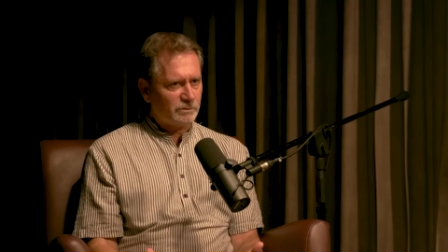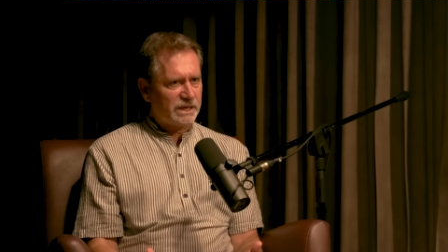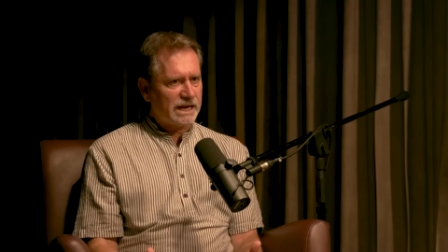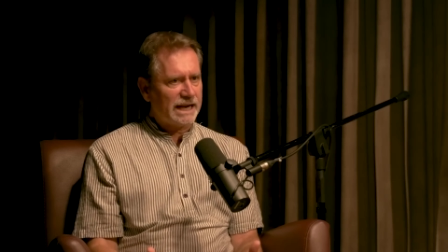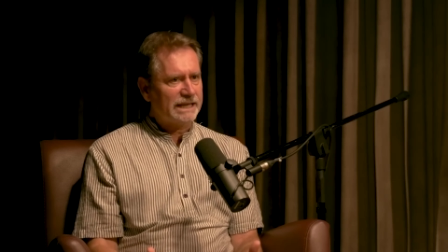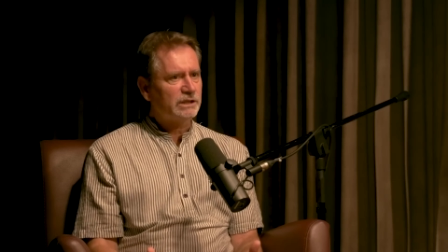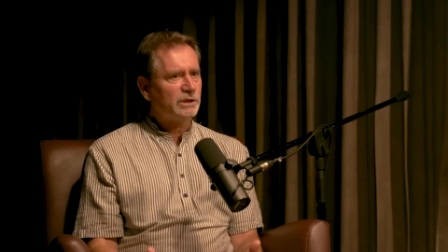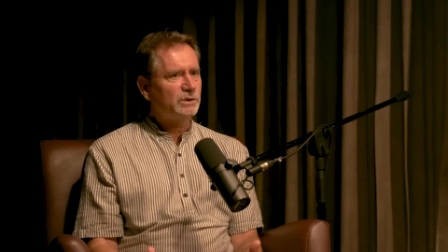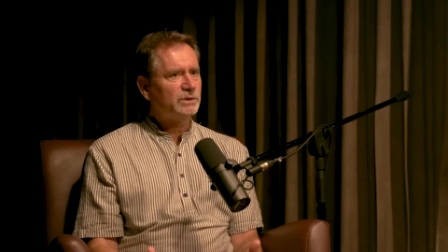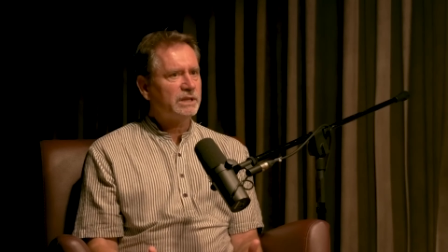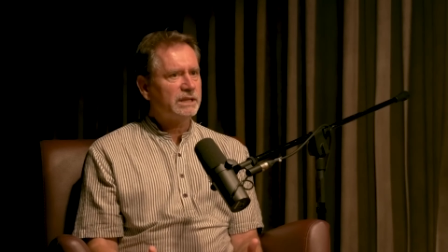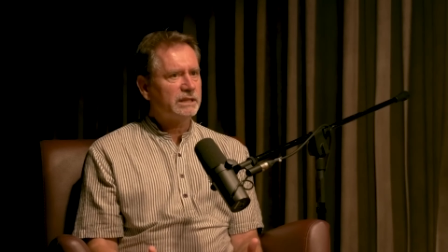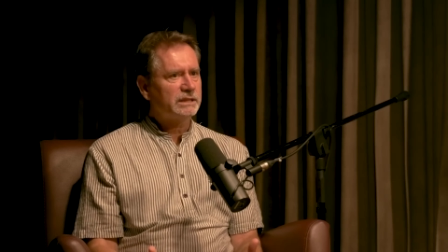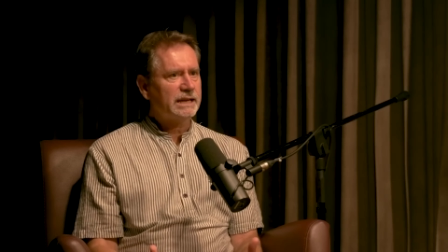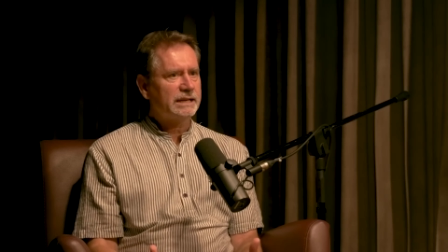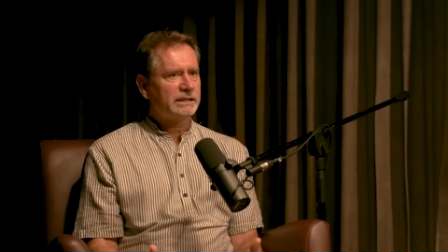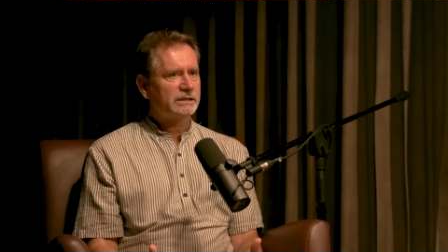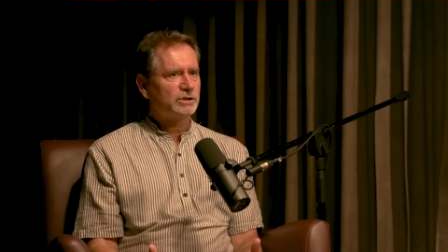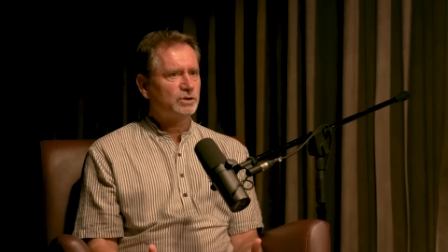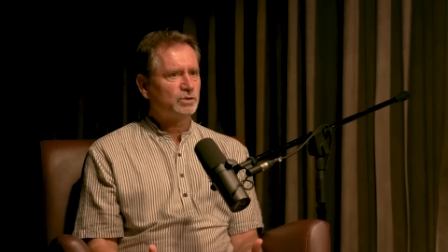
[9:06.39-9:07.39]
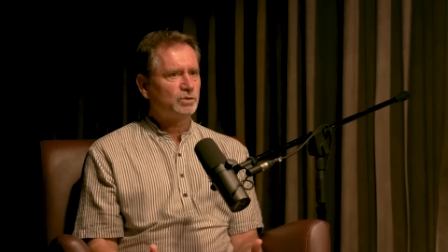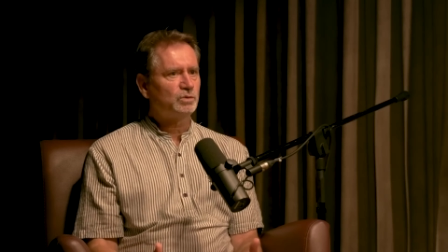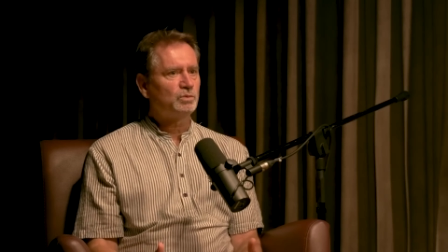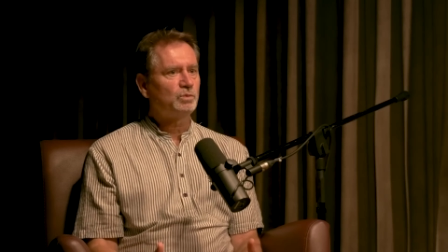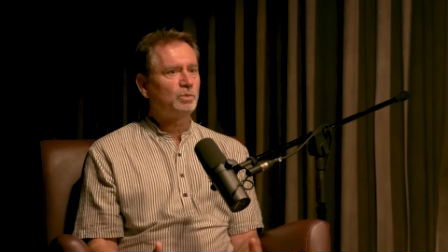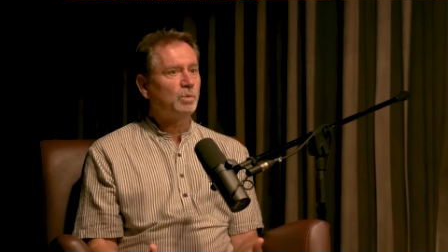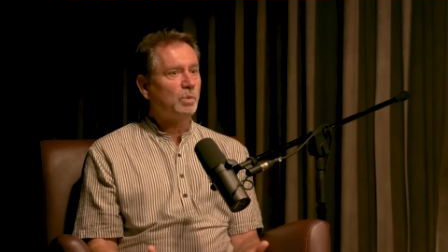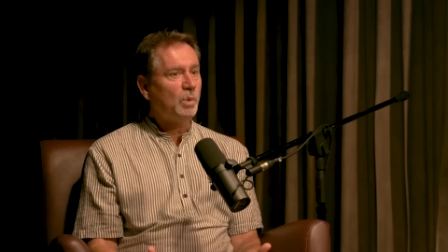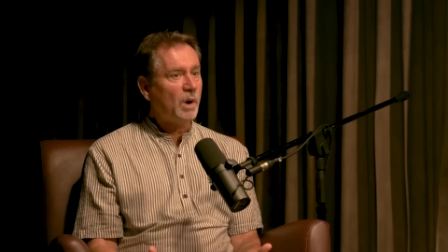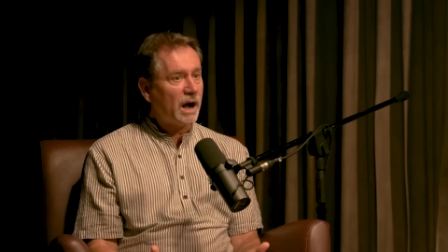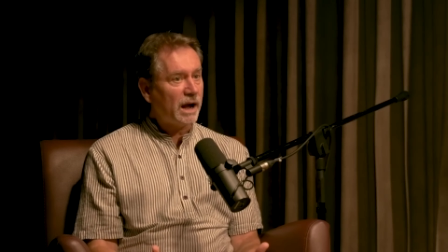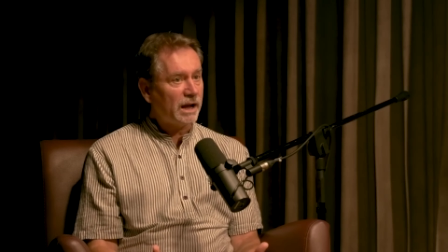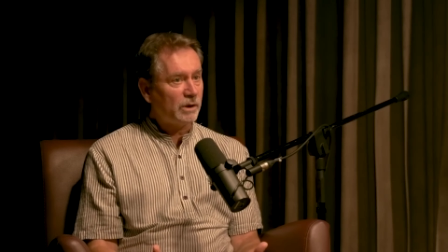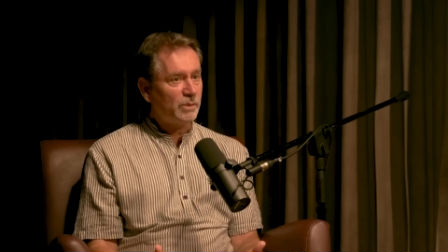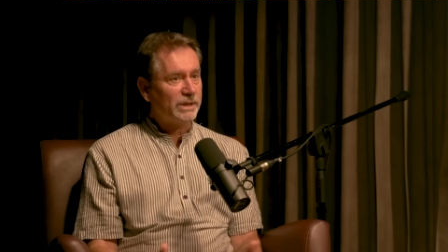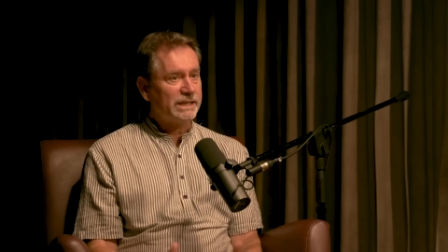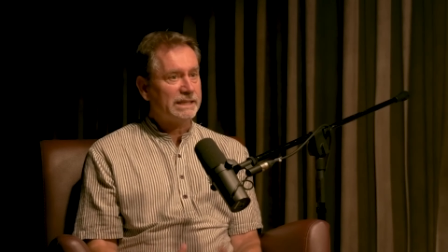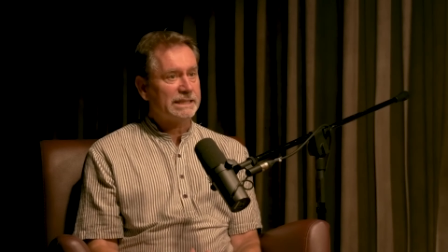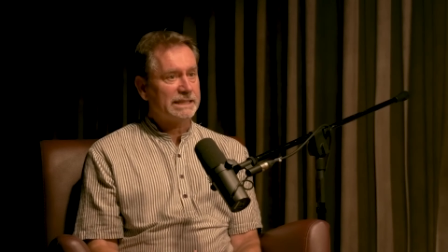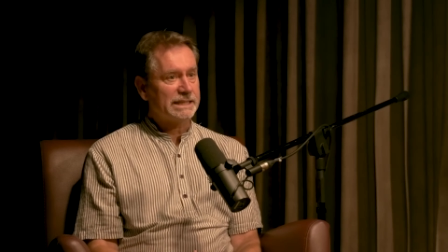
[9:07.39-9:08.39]
but I don't think they understood why
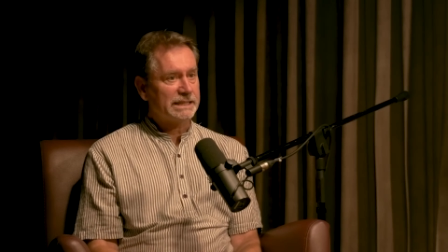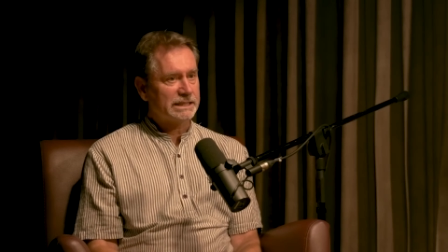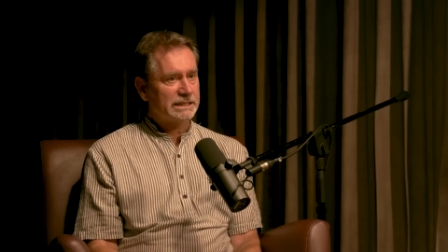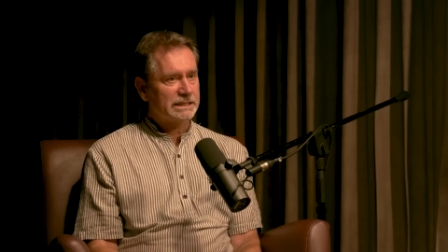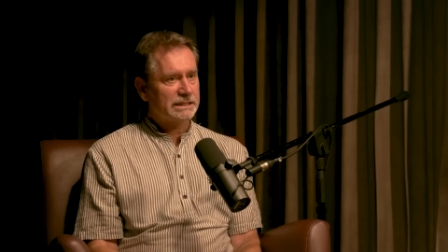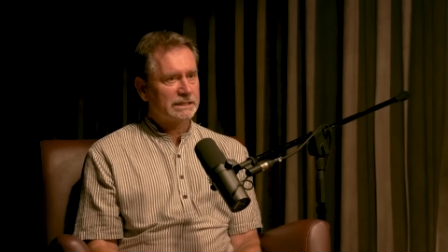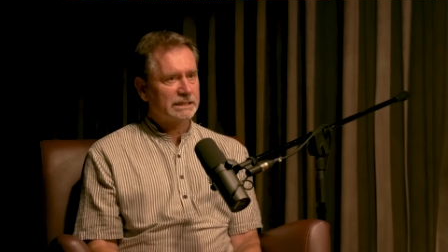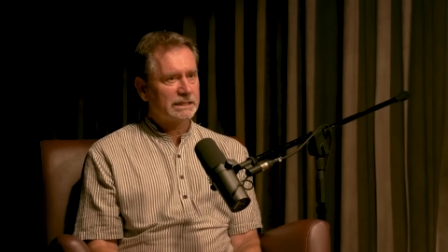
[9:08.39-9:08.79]
we did it.